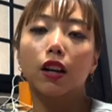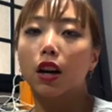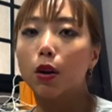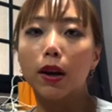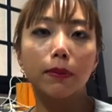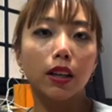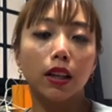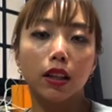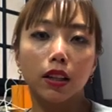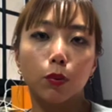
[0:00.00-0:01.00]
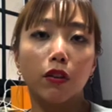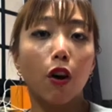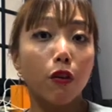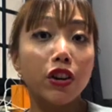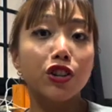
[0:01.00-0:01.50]
a website with
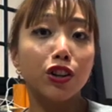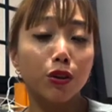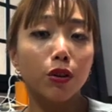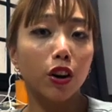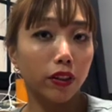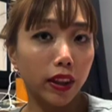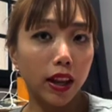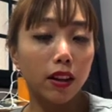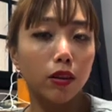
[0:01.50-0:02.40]
original content.